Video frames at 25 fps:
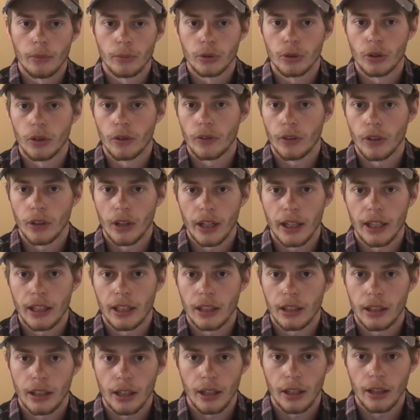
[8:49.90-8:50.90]
So if you
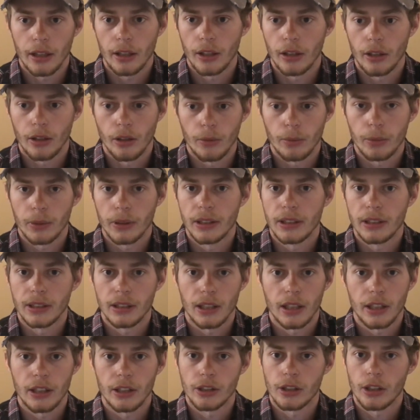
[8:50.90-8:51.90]
liked it, please
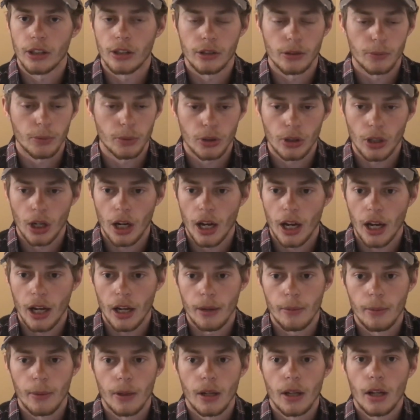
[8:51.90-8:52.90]
like, share,
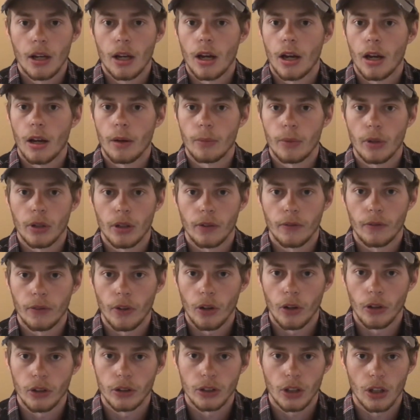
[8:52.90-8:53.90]
subscribe. You can
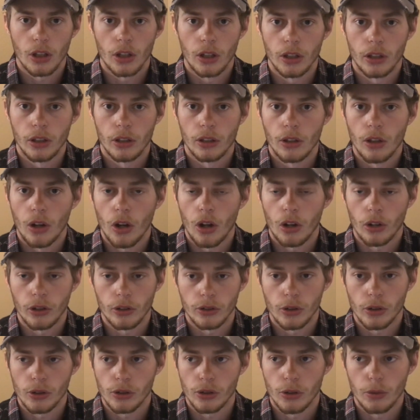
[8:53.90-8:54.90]
follow us on all our
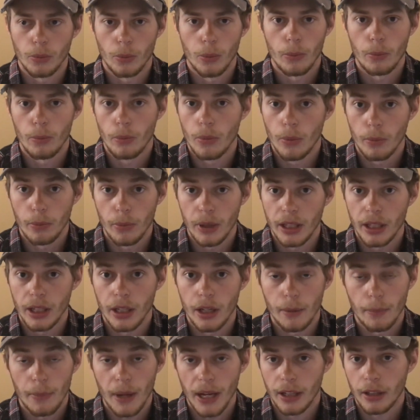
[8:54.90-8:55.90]
social
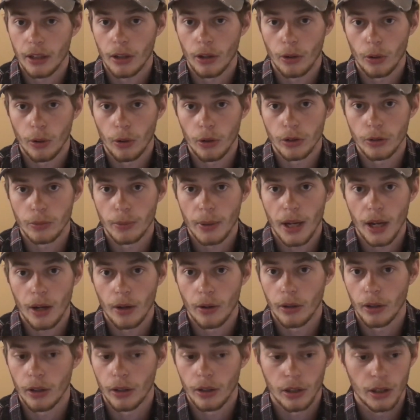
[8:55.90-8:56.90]
media, Backyard
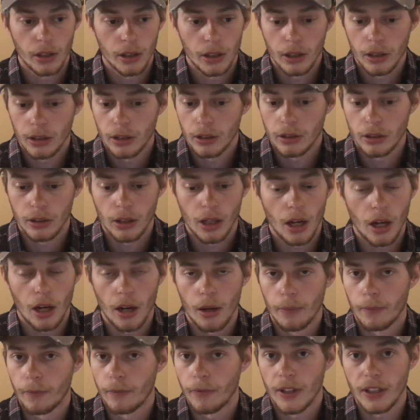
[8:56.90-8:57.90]
Horsepower,
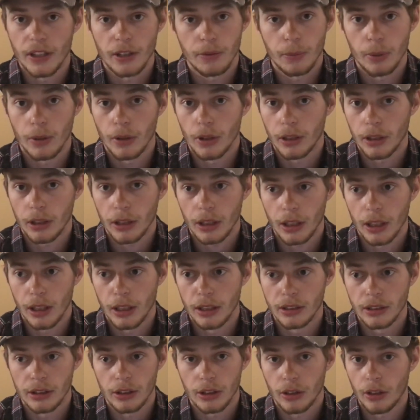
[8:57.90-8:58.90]
Facebook,
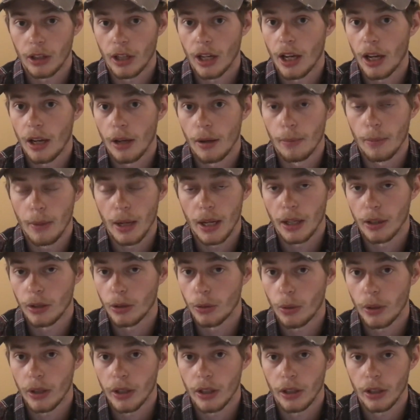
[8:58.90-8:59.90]
Instagram, and
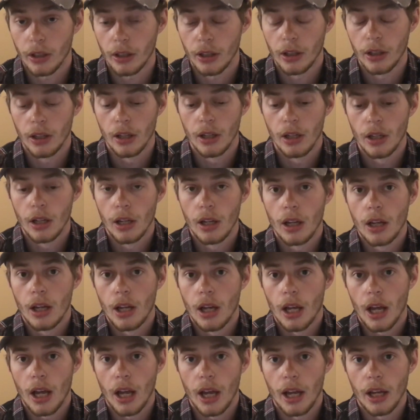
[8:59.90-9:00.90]
Twitter.
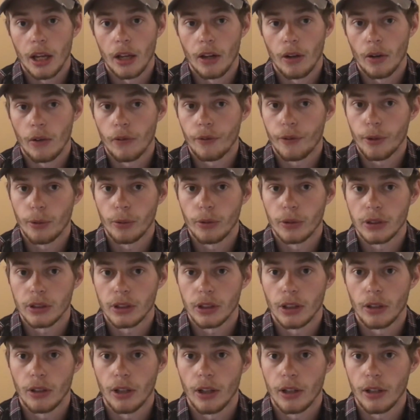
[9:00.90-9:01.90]
And hopefully we'll
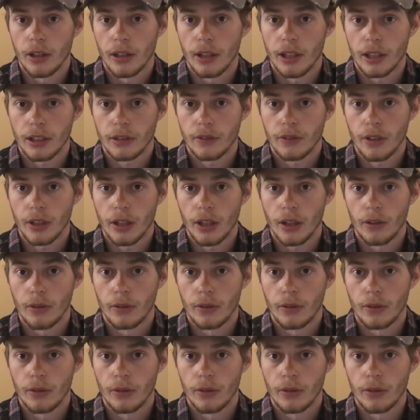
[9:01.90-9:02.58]
see you around in the next video.